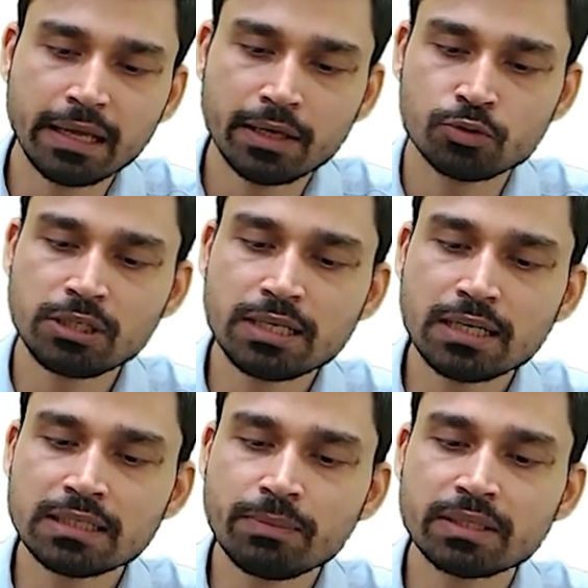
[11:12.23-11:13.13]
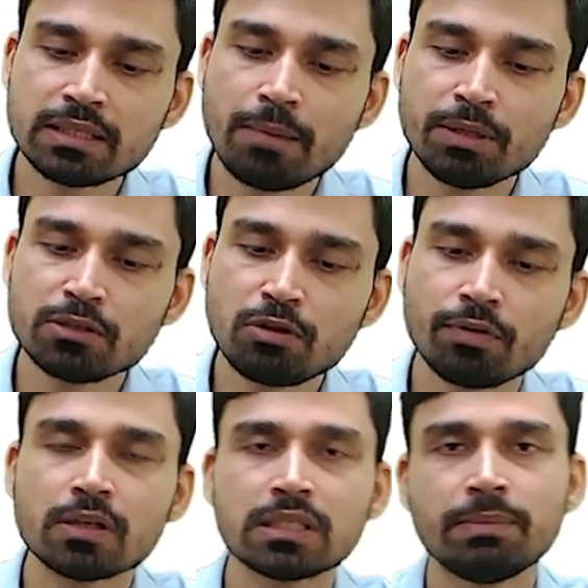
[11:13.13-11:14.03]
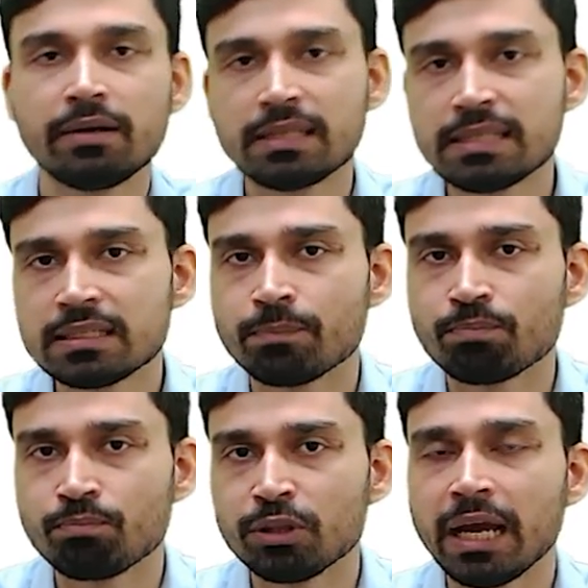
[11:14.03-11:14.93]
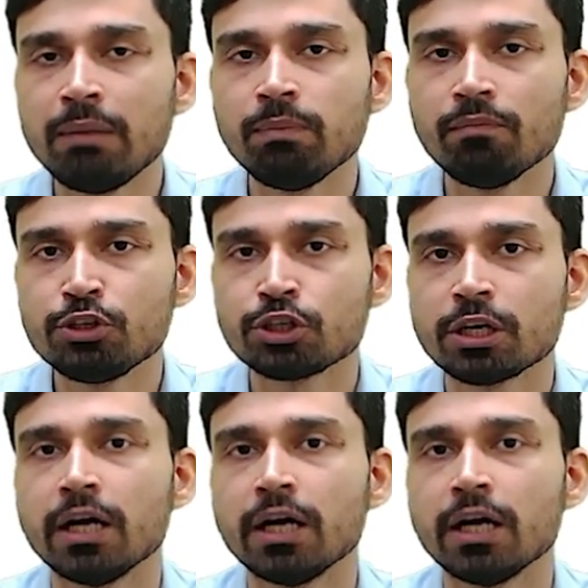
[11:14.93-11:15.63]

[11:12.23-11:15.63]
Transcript: So these are some examples of asymmetric system with the help of which